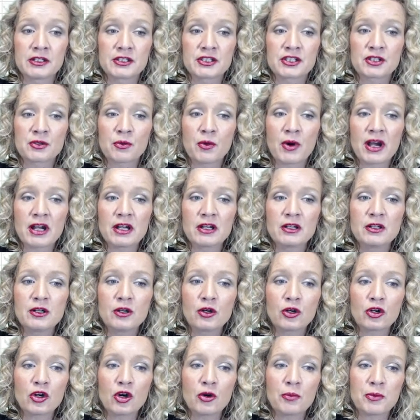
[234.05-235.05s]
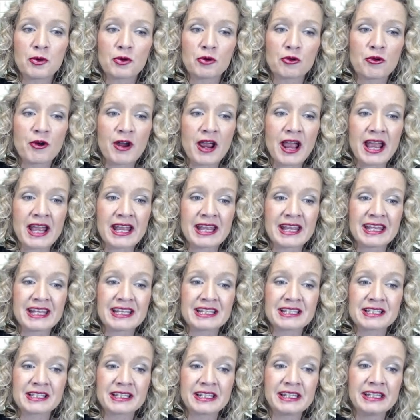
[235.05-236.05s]
So our lookup array
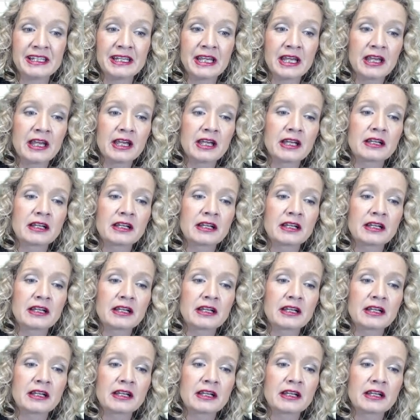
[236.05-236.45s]
is the